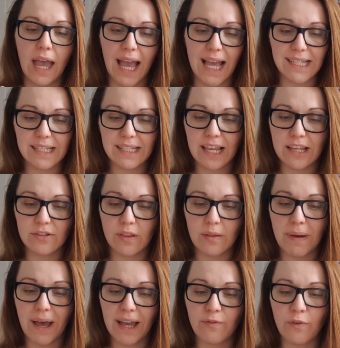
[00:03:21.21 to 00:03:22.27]
As it says on the
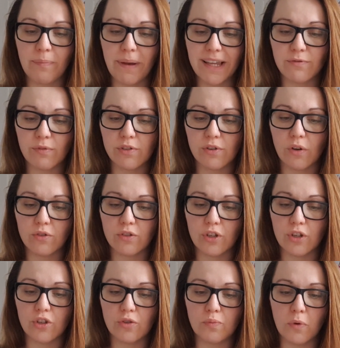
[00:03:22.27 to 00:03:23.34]
back, for best
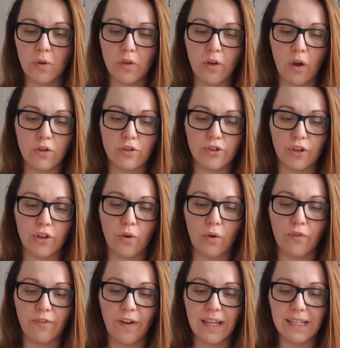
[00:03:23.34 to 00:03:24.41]
results, you smooth onto your
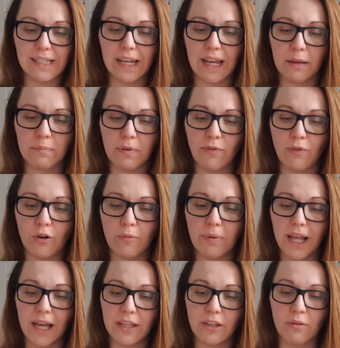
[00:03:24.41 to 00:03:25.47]
face and neck before
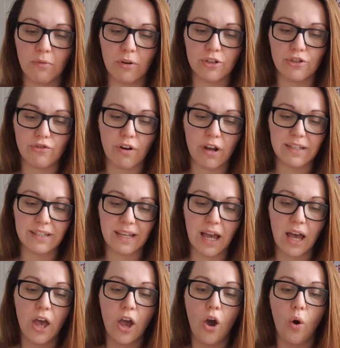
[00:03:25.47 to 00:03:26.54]
applying your
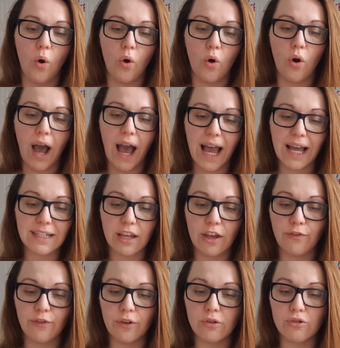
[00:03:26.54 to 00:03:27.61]
moisturizer, or add a
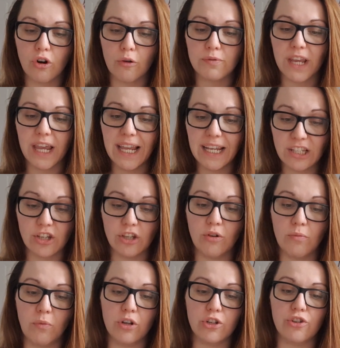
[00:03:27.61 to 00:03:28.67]
few drops into
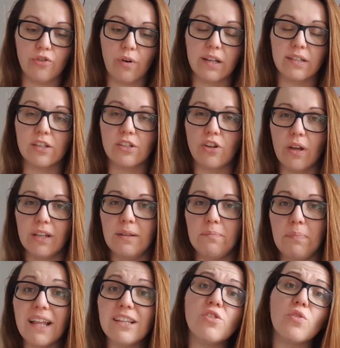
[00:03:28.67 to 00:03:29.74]
your moisturizer. So it
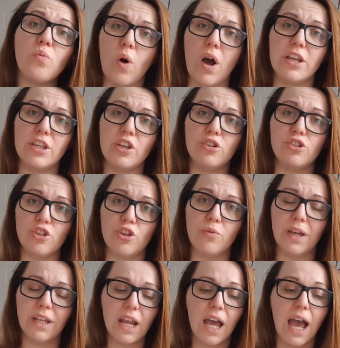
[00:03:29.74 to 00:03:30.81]
depends on what you're
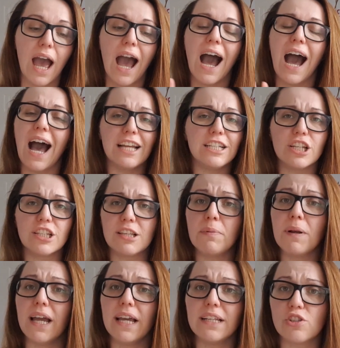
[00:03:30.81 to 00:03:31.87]
doing. I just
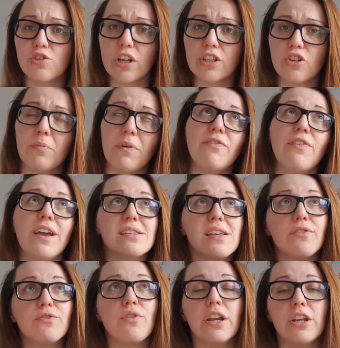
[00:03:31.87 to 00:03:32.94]
apply it straight on my face
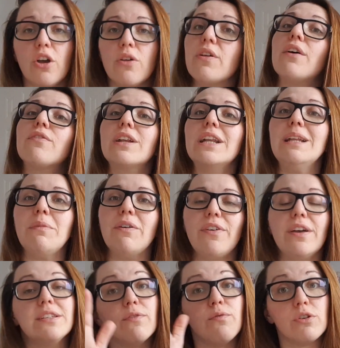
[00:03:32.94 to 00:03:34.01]
after I know that I've cleaned my
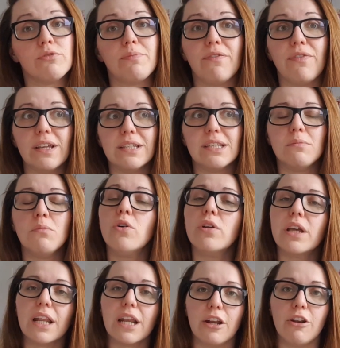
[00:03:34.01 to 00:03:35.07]
face, I've washed my face in the
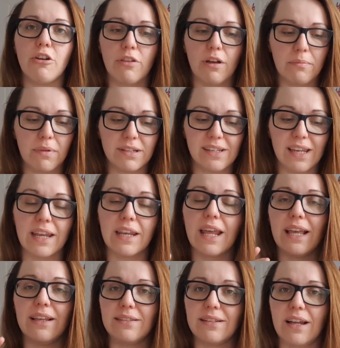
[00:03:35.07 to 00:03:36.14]
morning, and I know that my skin
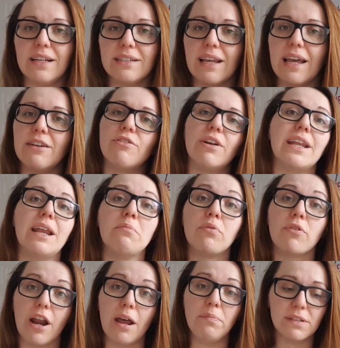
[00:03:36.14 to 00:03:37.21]
is nice and ready and
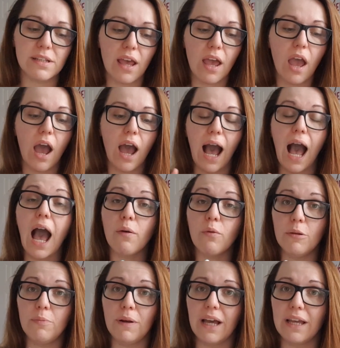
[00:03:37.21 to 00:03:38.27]
prepped. I
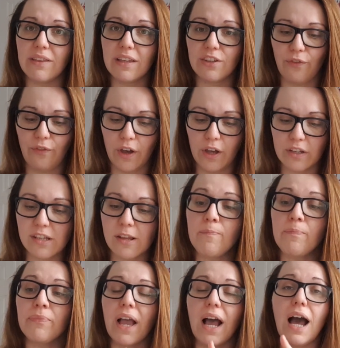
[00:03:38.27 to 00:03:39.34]
will apply this first.
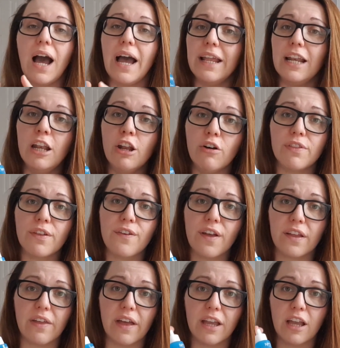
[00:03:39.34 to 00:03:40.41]
I love the
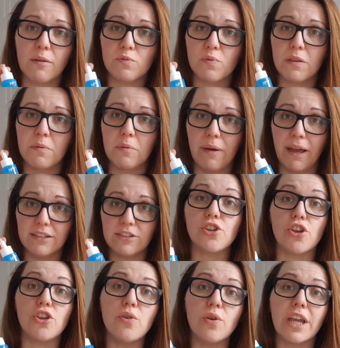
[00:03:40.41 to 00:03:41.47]
fact that it comes with a pet,
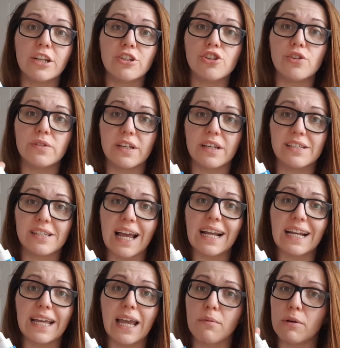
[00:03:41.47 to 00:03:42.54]
so you can choose
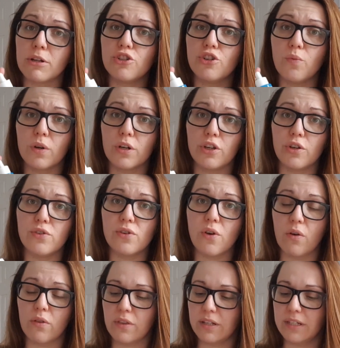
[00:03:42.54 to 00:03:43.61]
exactly how much you want to use
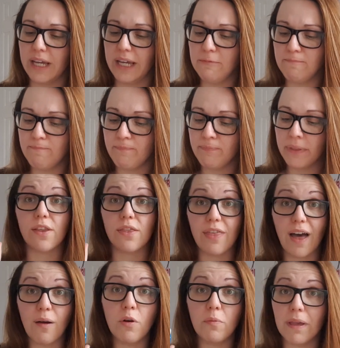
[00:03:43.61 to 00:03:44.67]
on the day. But
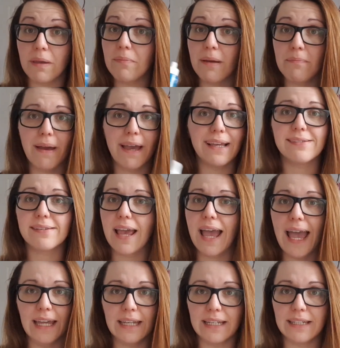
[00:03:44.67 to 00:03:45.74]
that will be my base
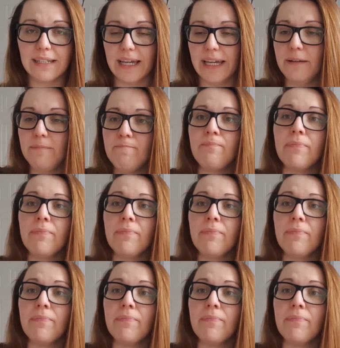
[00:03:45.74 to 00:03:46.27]
any day.